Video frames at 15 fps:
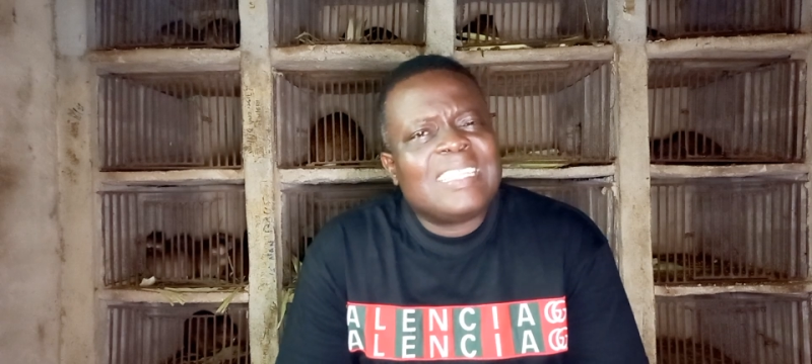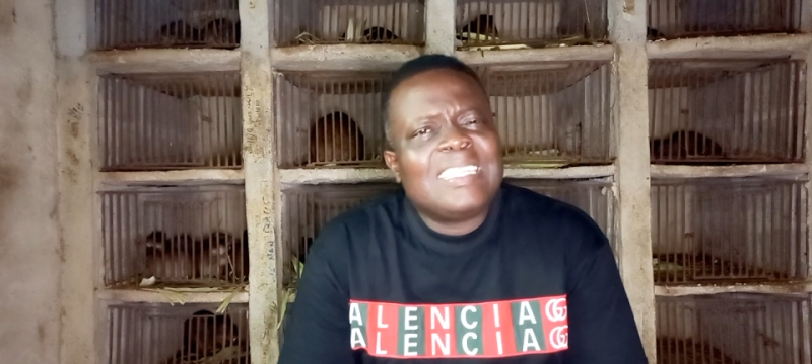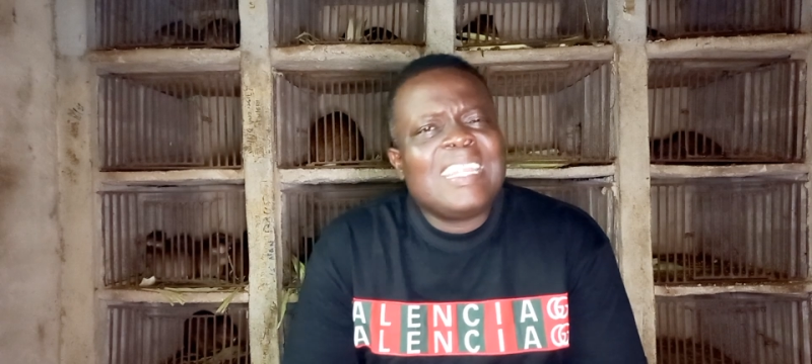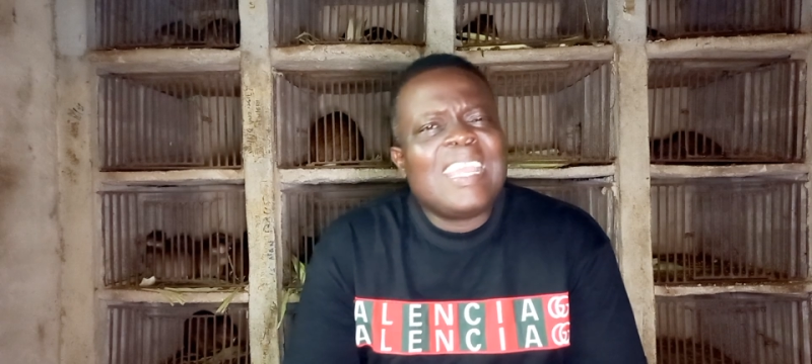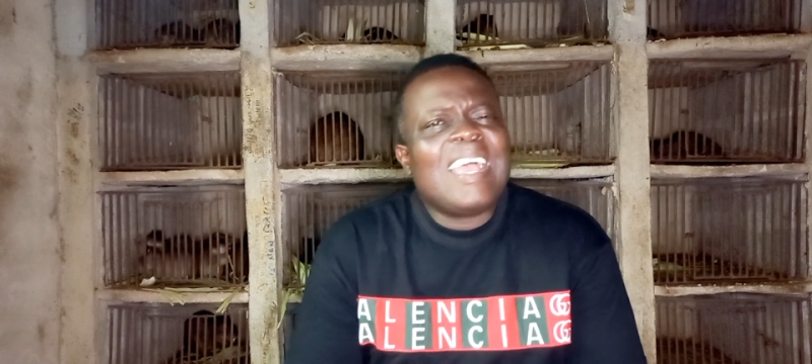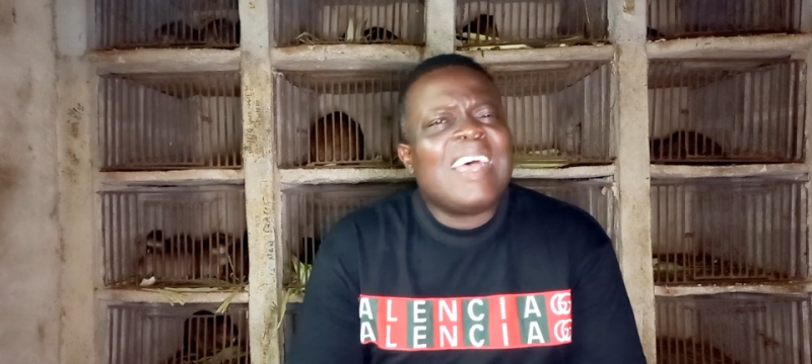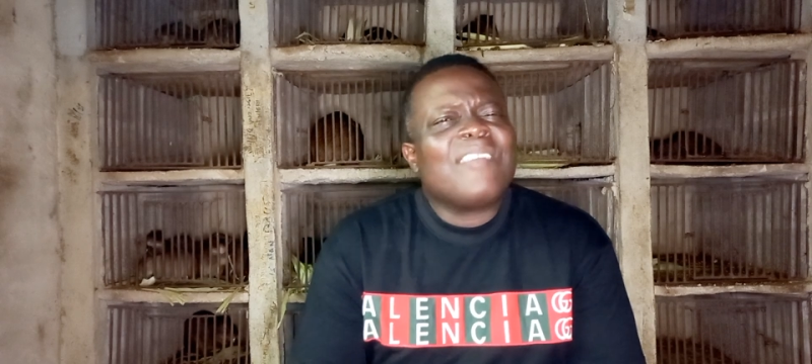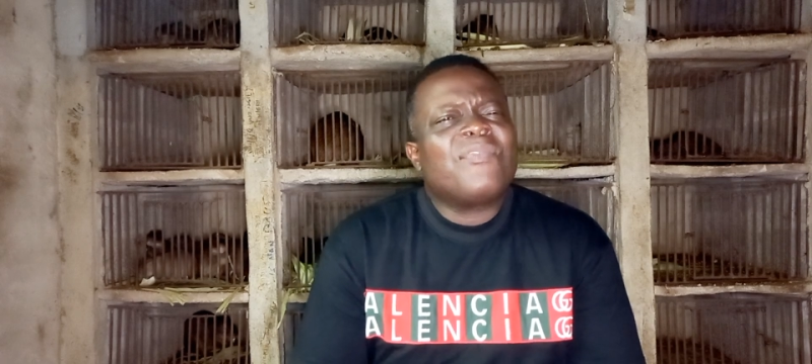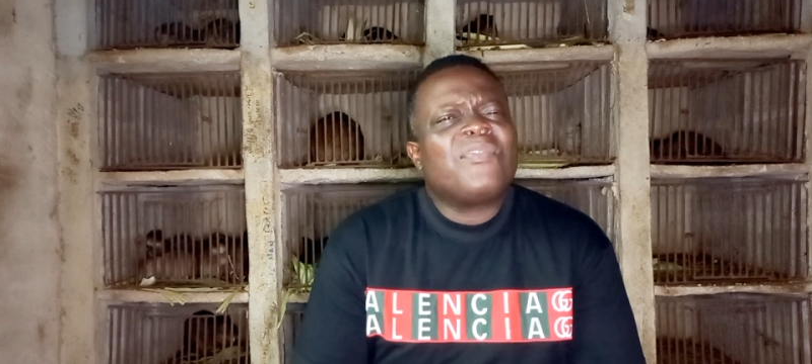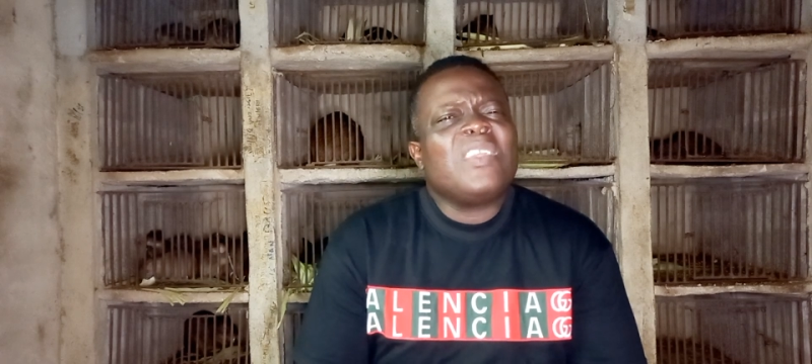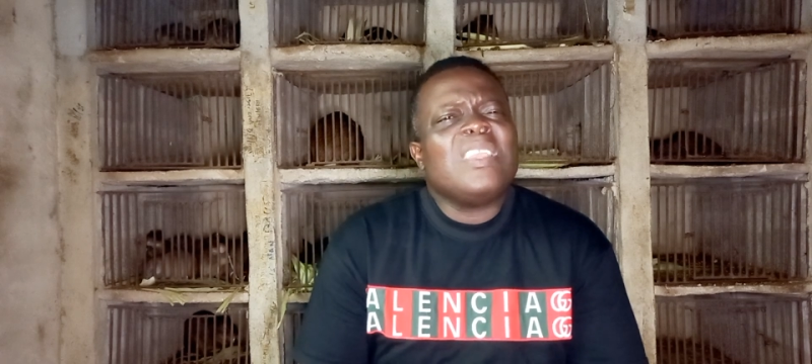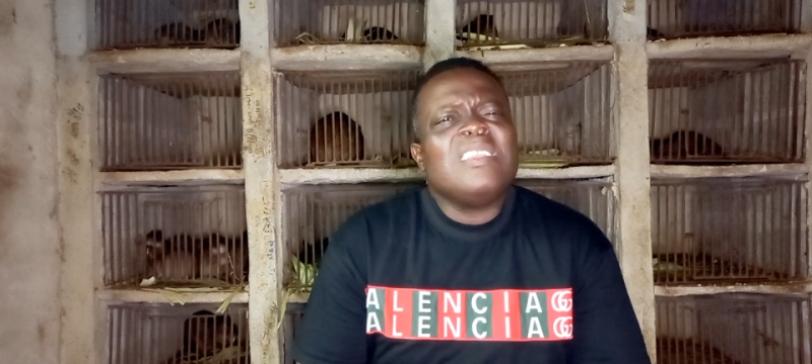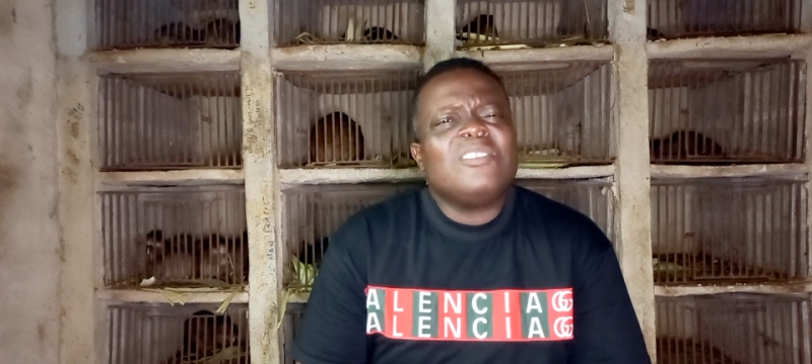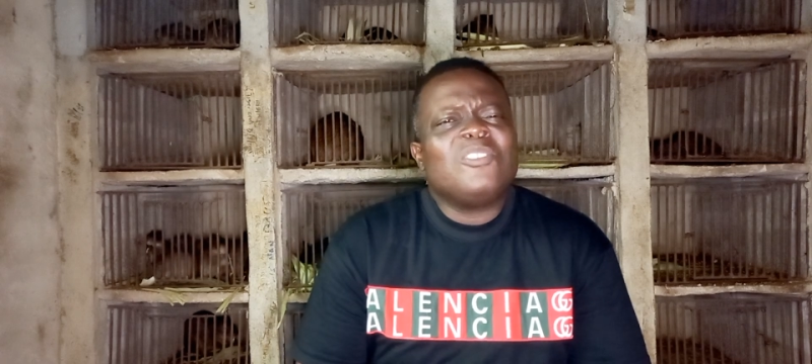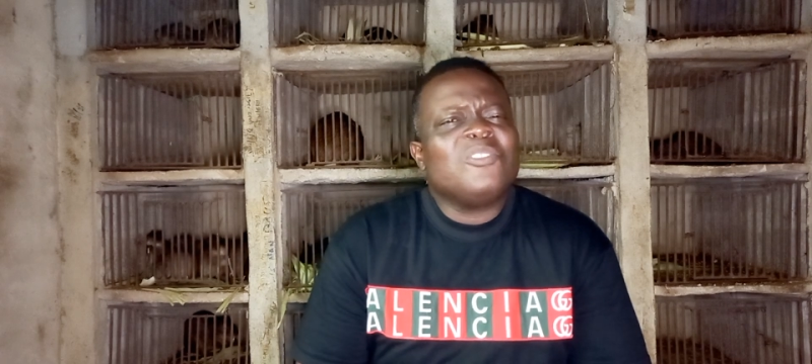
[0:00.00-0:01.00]
They are
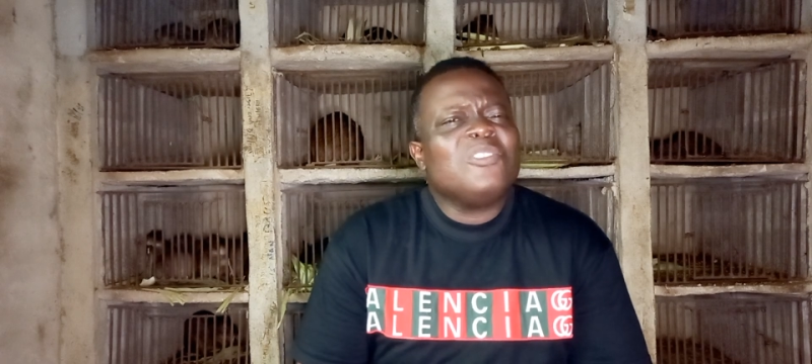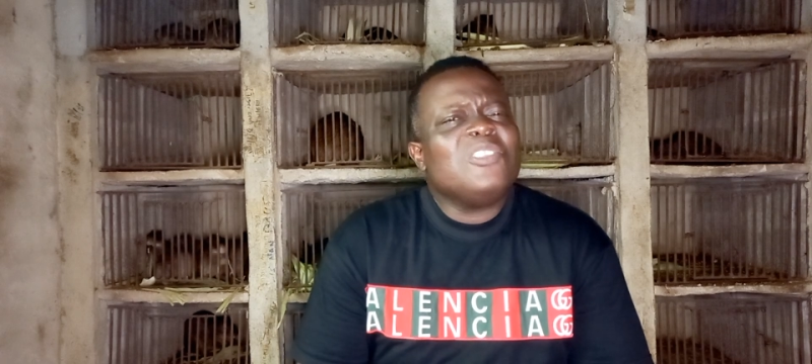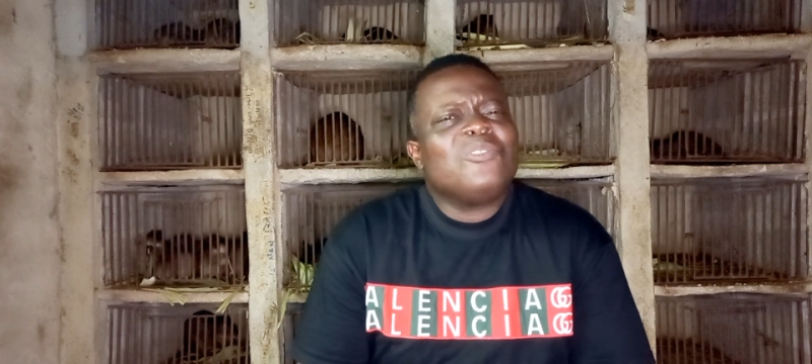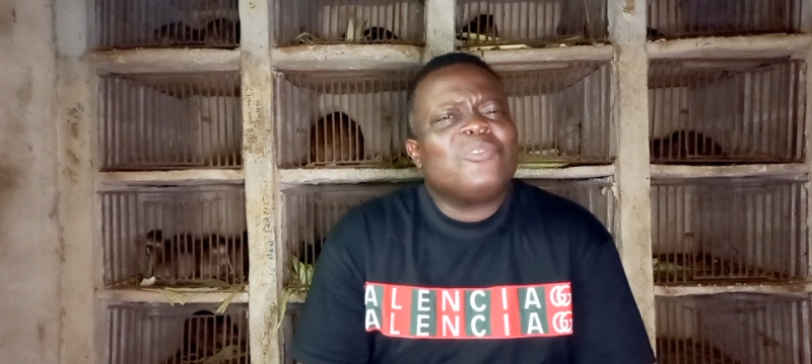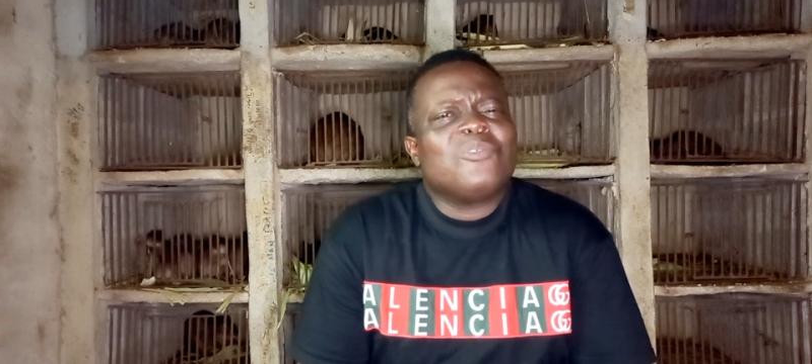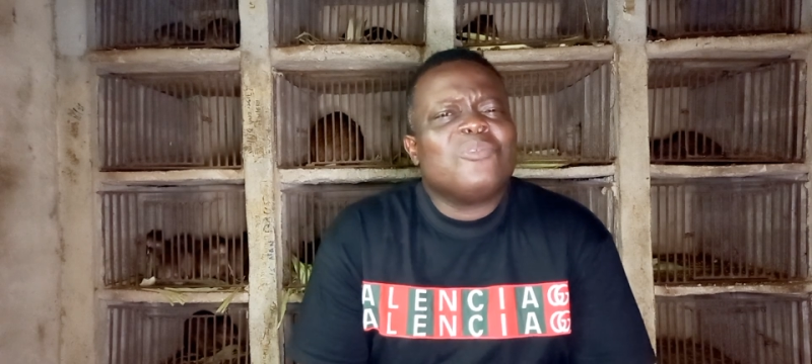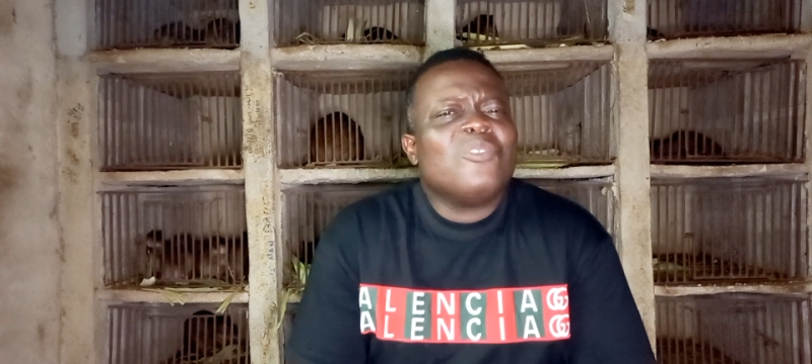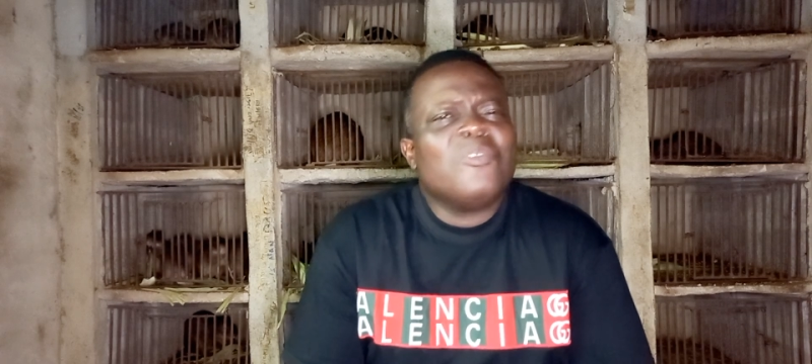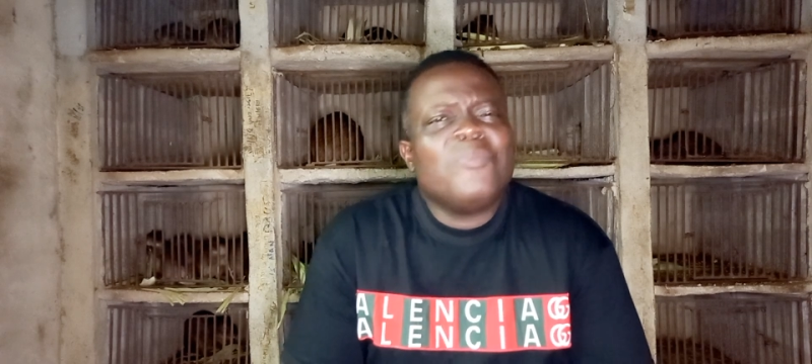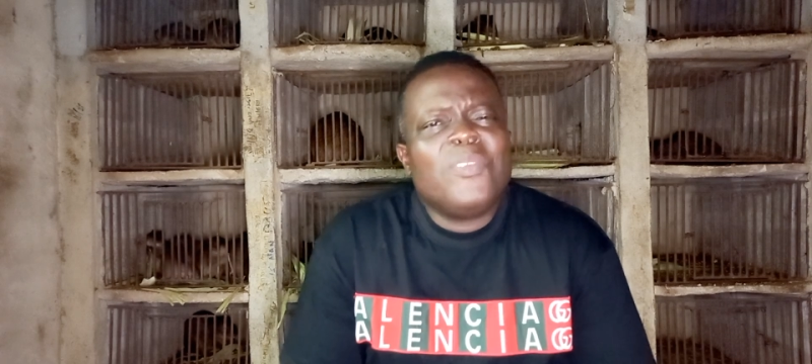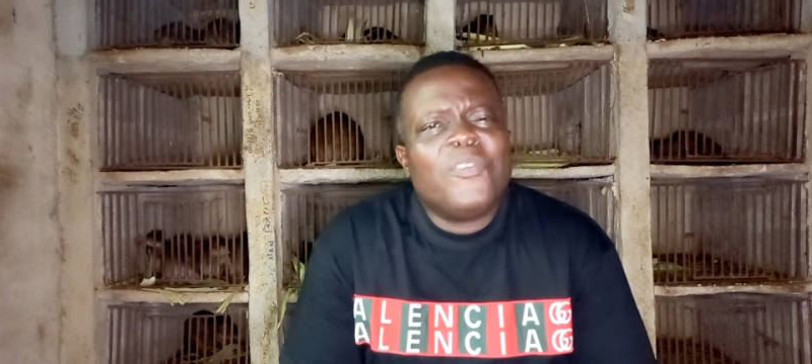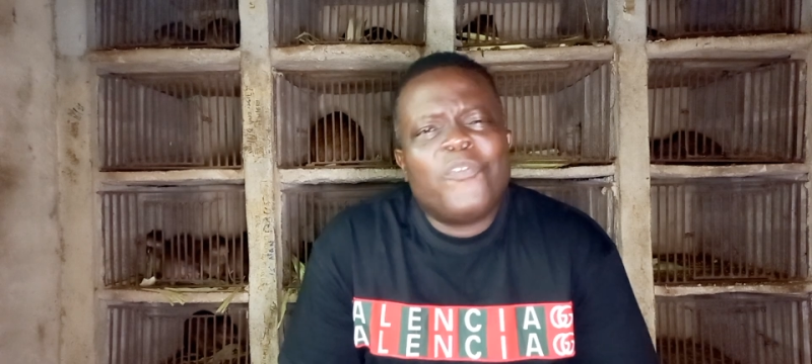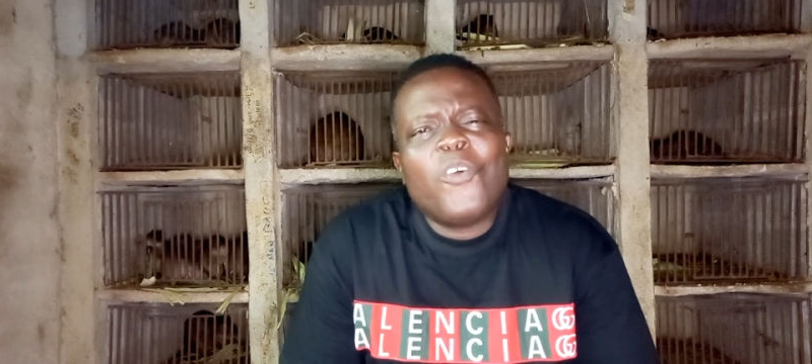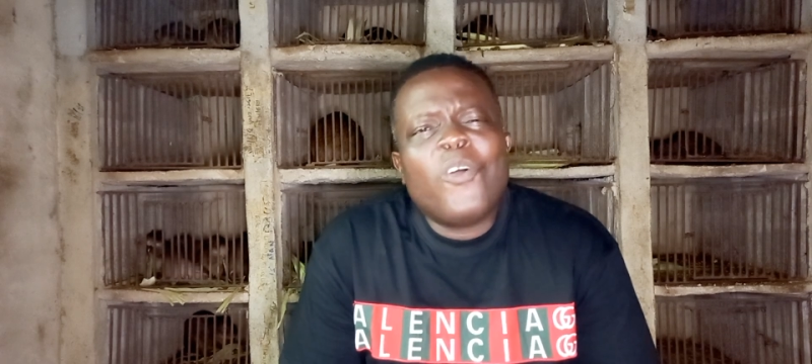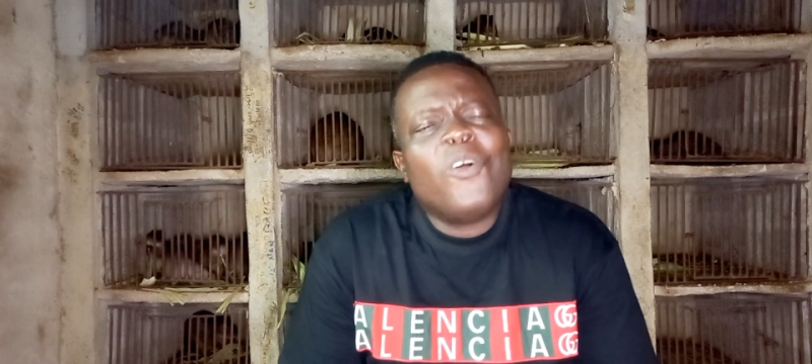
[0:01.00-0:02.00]
things you need to know
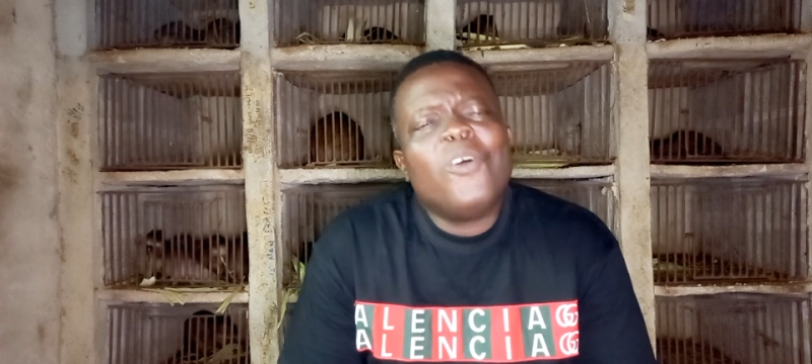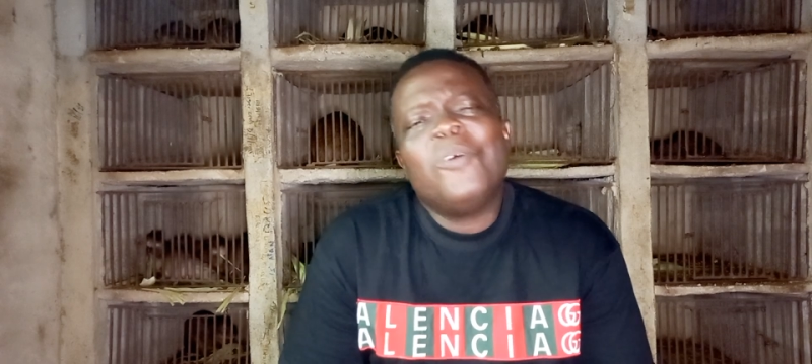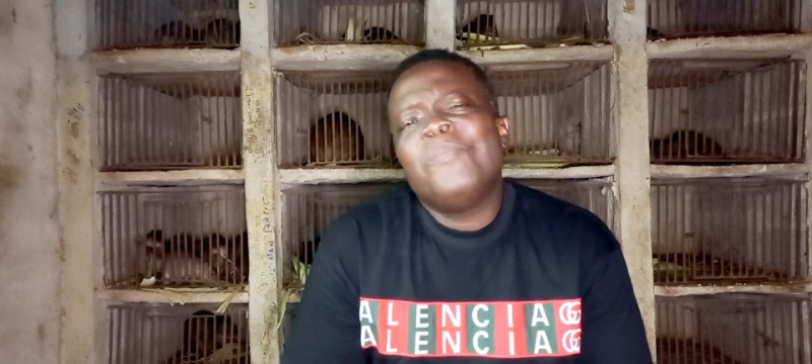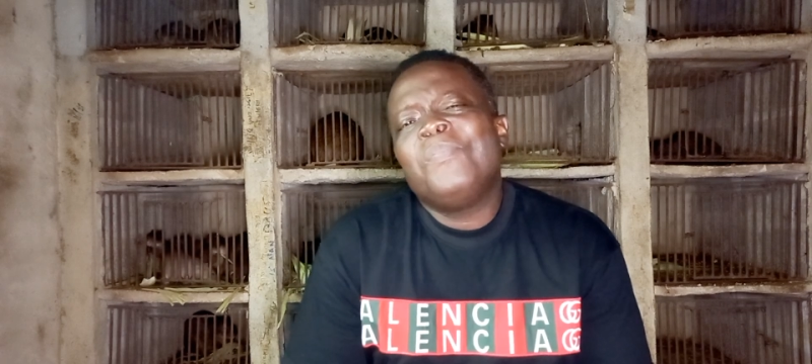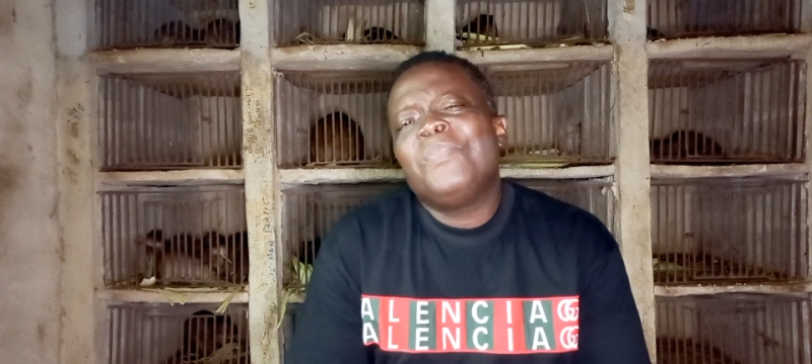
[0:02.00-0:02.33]
before